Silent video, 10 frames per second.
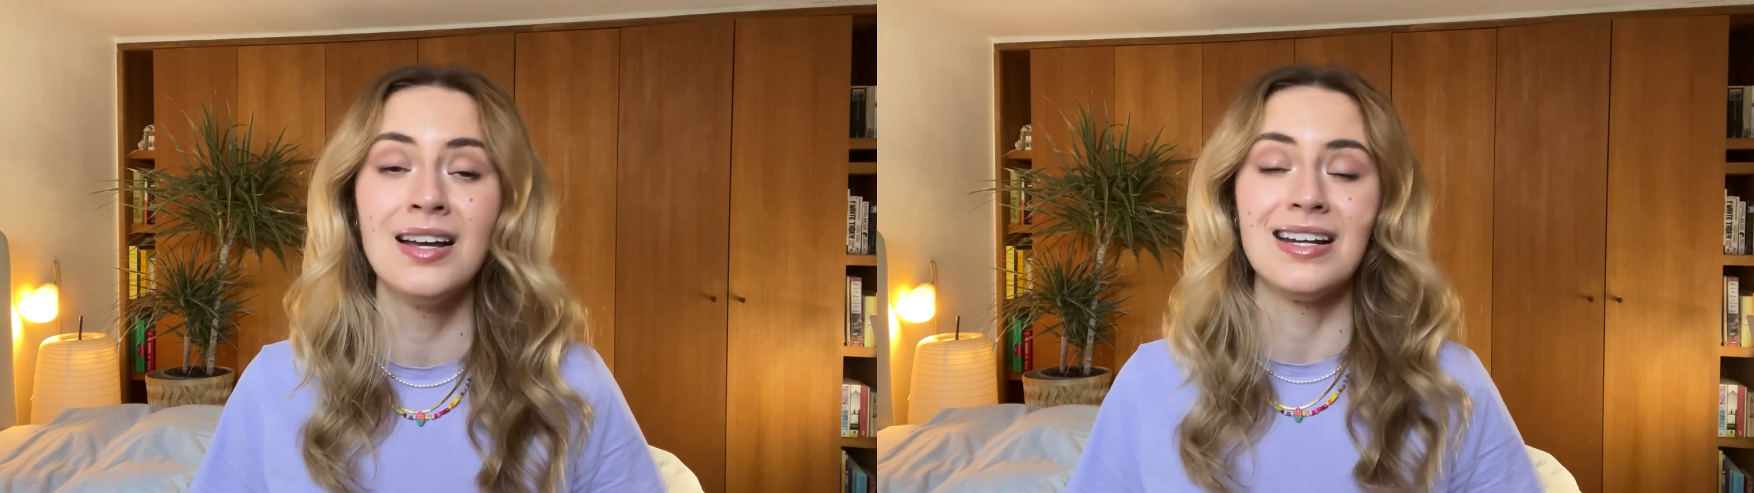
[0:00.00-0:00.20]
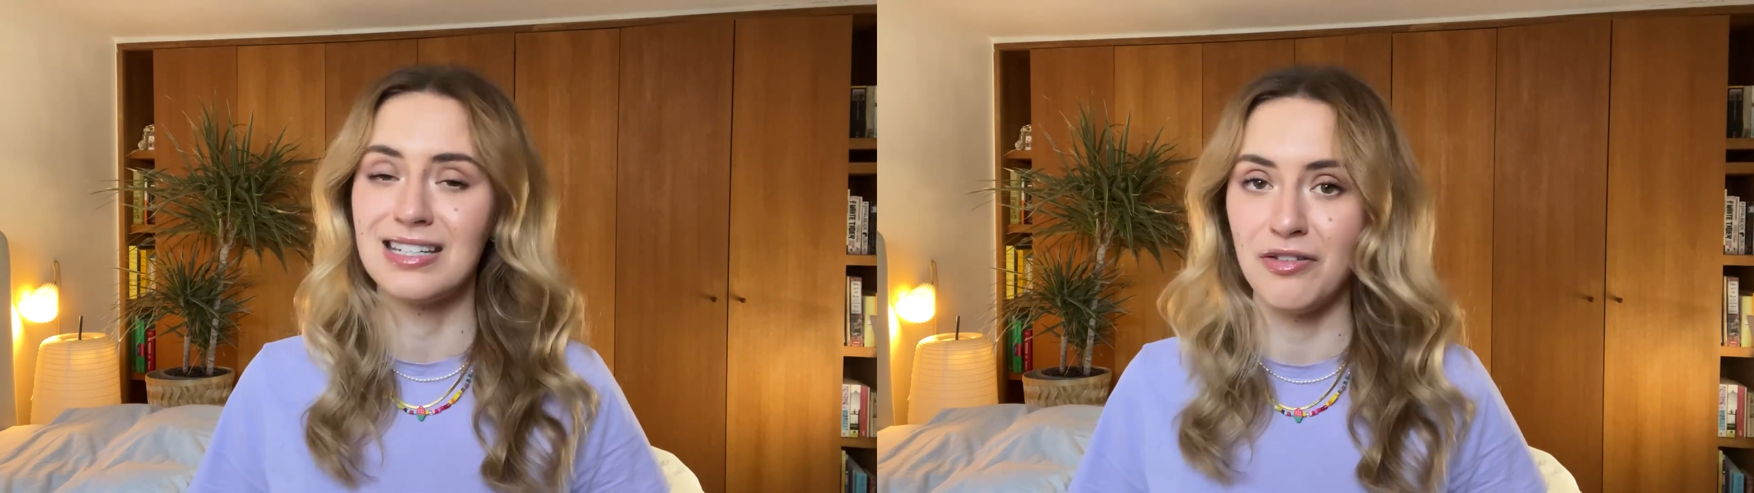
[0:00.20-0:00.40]

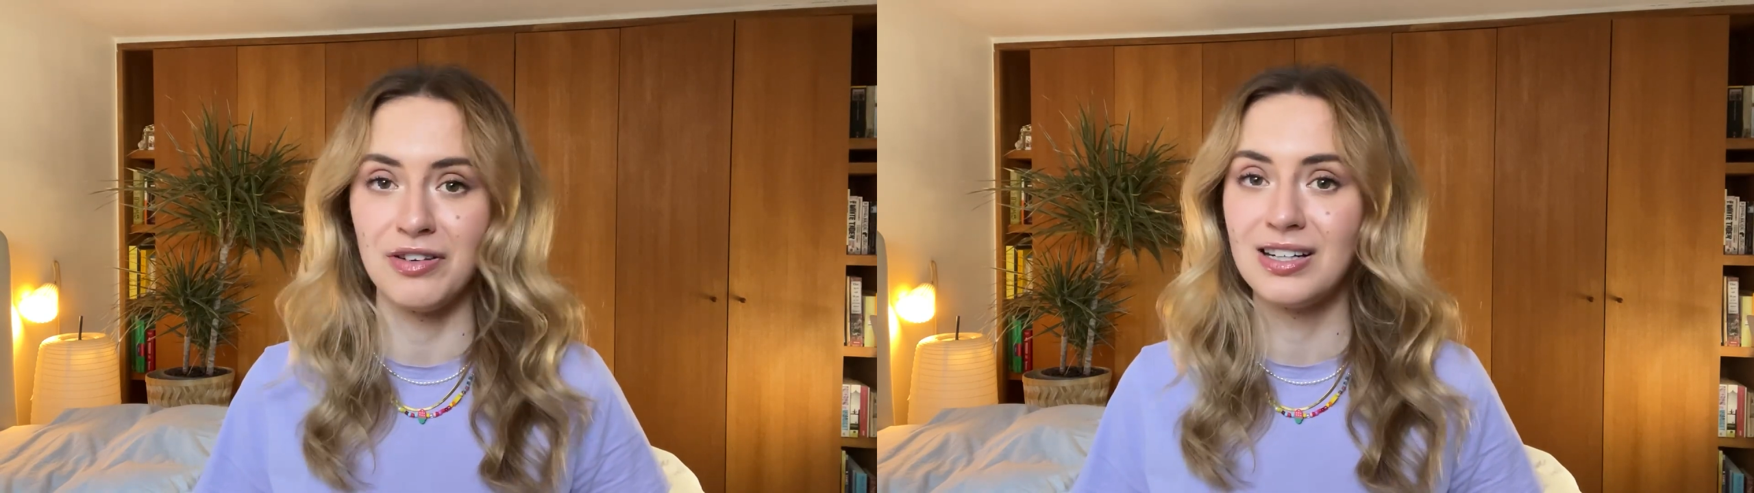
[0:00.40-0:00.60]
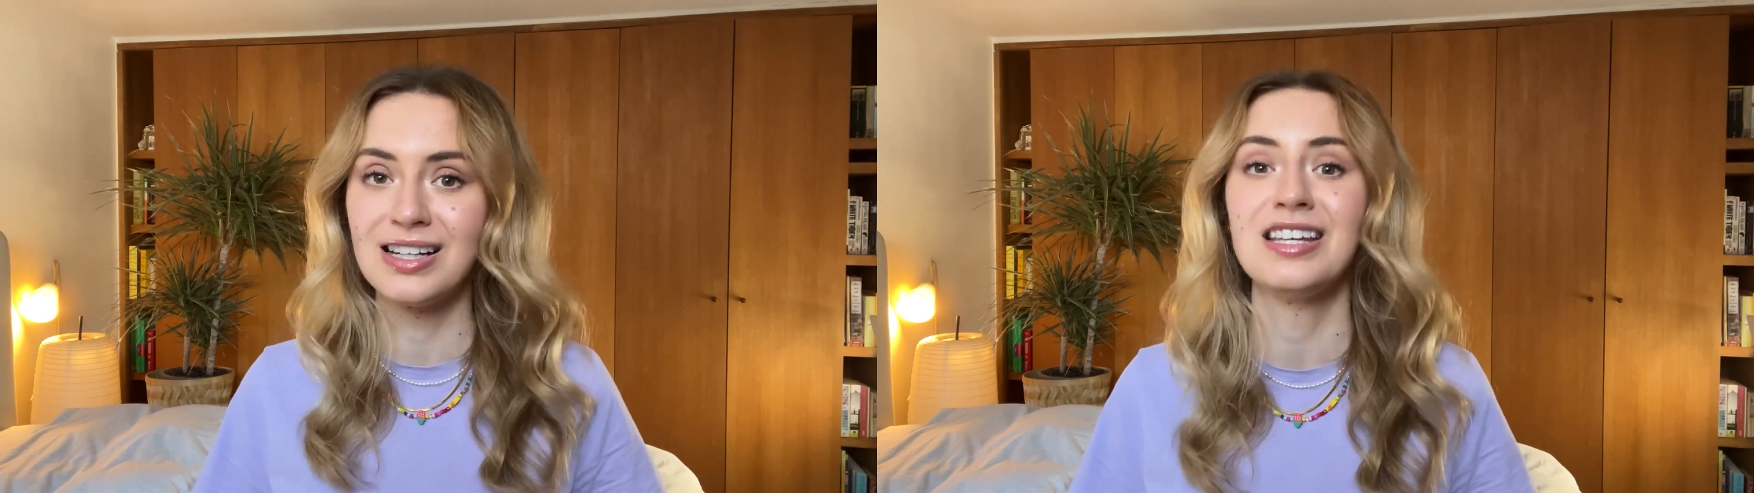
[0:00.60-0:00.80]

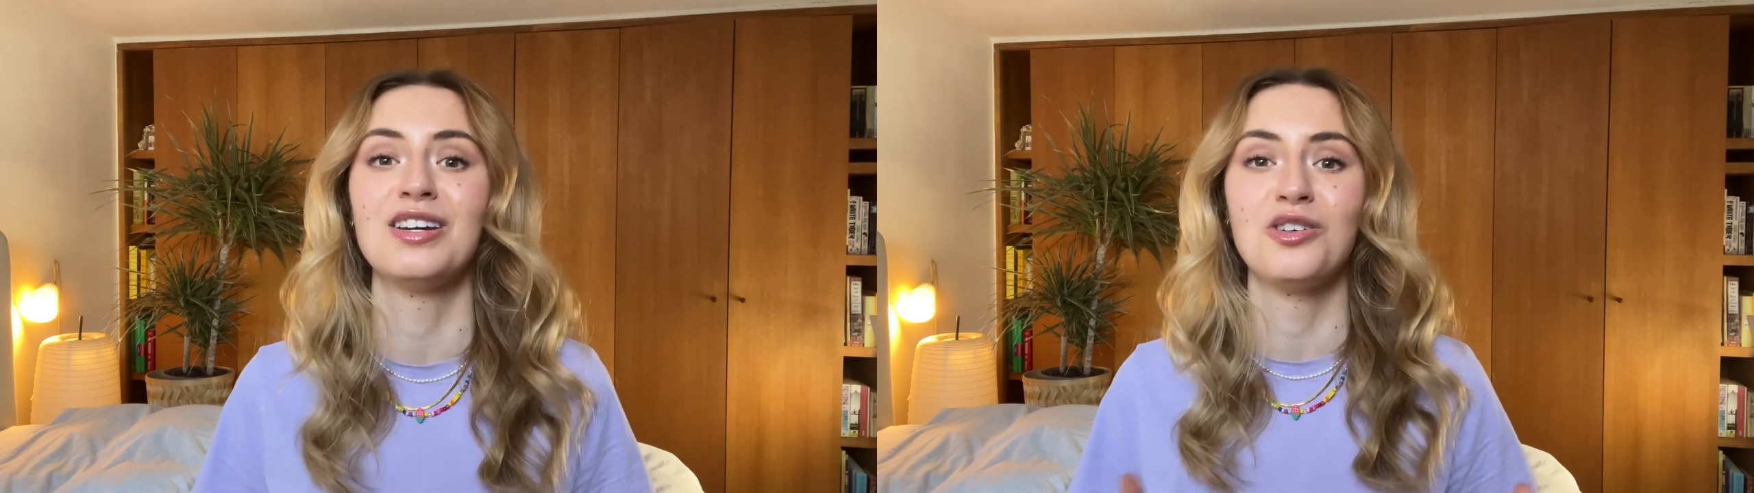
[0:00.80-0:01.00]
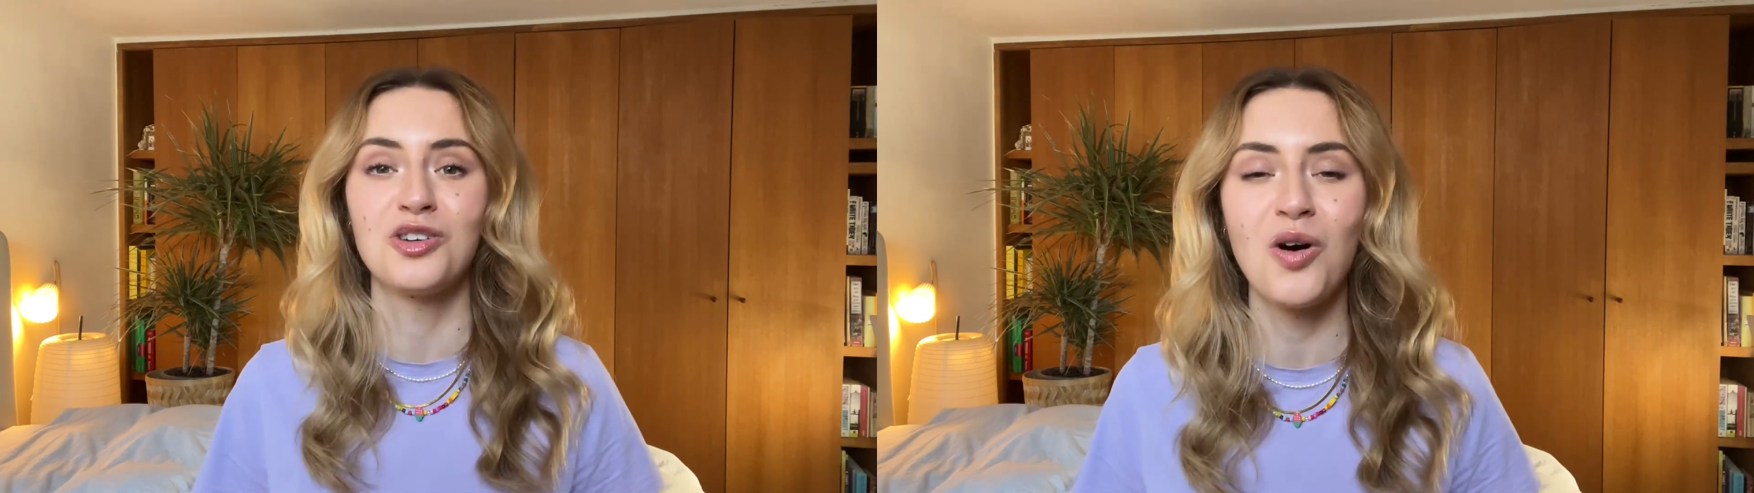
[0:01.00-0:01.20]
definitely
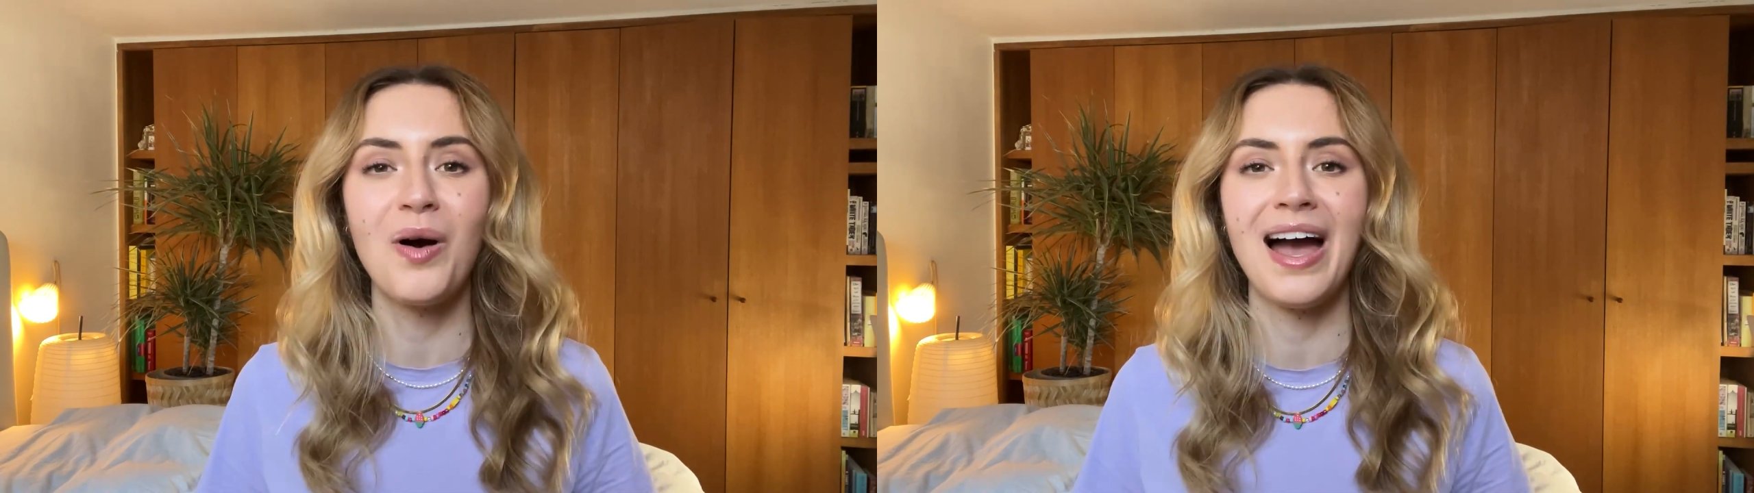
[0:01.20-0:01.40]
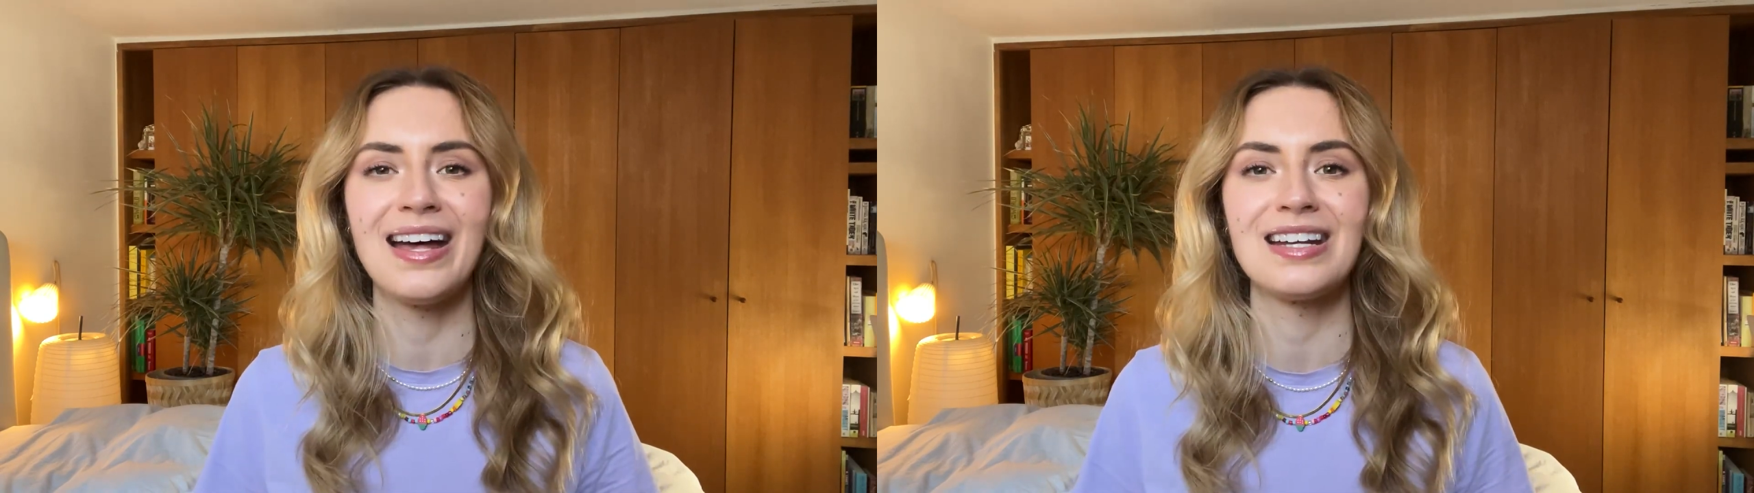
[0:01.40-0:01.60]
go ahead